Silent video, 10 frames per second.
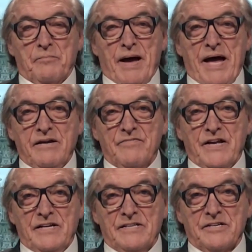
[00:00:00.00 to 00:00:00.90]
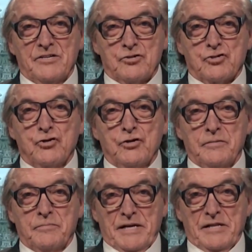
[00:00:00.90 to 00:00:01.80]
Bank of England
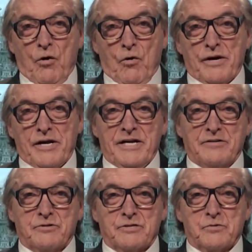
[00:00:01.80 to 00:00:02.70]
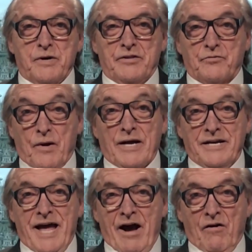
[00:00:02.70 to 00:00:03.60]
should be lowering interest rates right
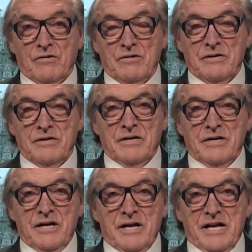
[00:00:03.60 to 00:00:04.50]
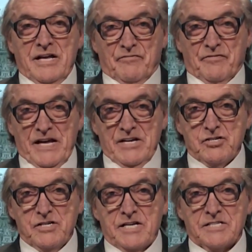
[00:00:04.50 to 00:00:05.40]
now.
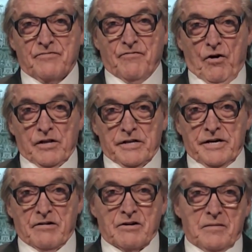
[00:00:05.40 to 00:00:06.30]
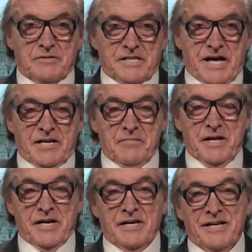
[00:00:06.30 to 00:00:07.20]
Inflation has fallen. I'll come to that in a
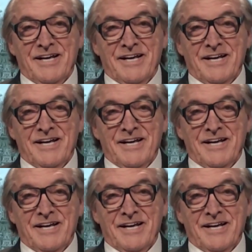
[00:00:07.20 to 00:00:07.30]
minute.